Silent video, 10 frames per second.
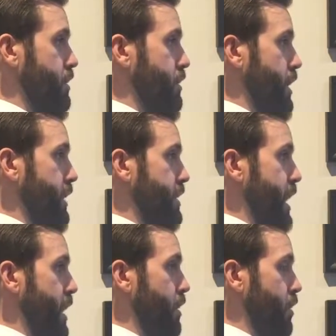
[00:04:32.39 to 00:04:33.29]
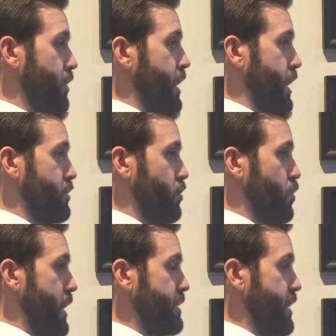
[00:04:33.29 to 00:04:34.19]
like that on the actual
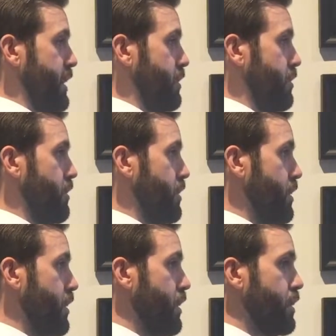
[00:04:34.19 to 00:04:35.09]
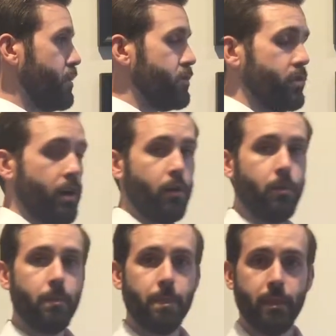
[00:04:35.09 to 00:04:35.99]
waist angle. So